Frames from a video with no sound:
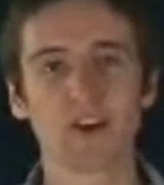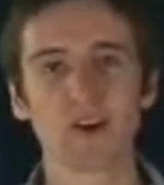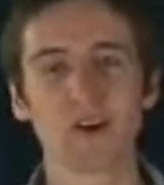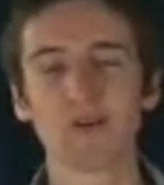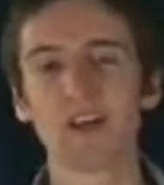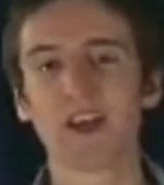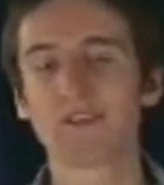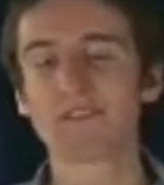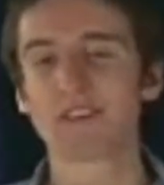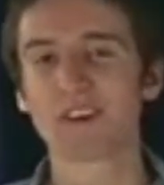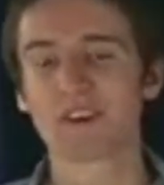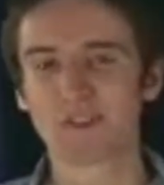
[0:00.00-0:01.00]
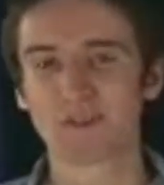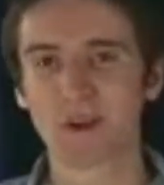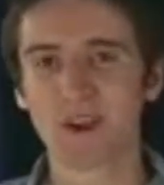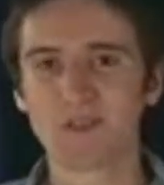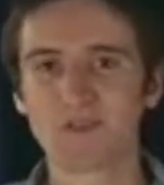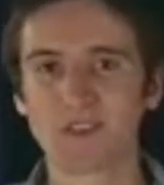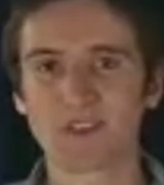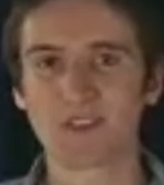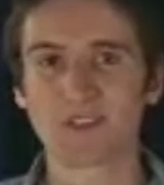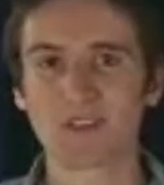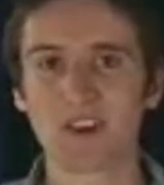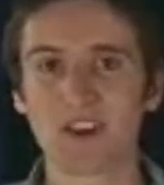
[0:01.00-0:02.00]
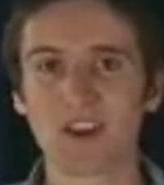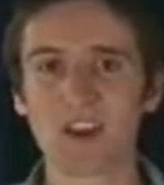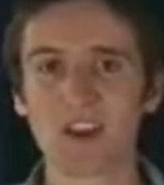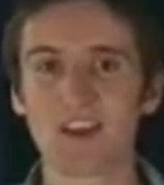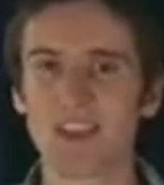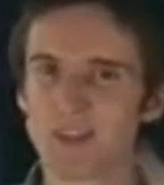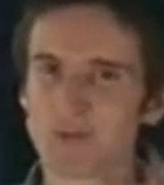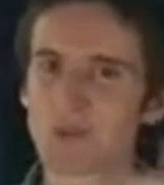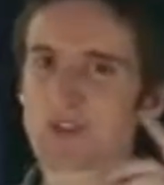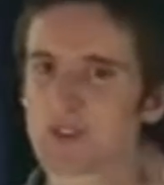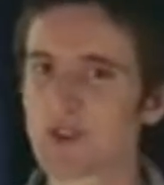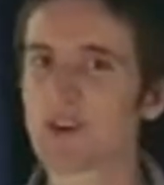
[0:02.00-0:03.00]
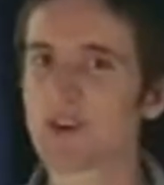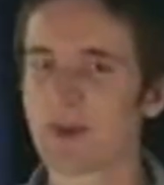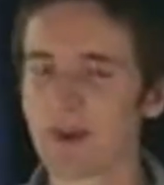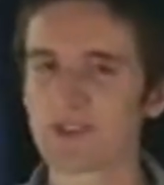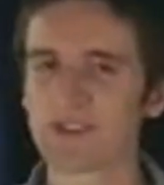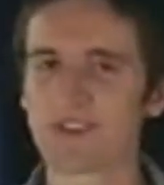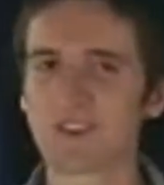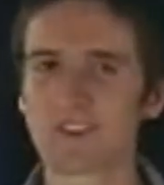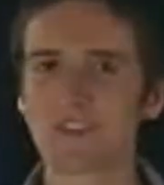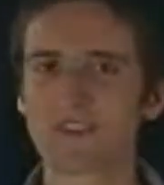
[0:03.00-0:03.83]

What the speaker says: Well, I have a surprise for you. That's what you're about to learn.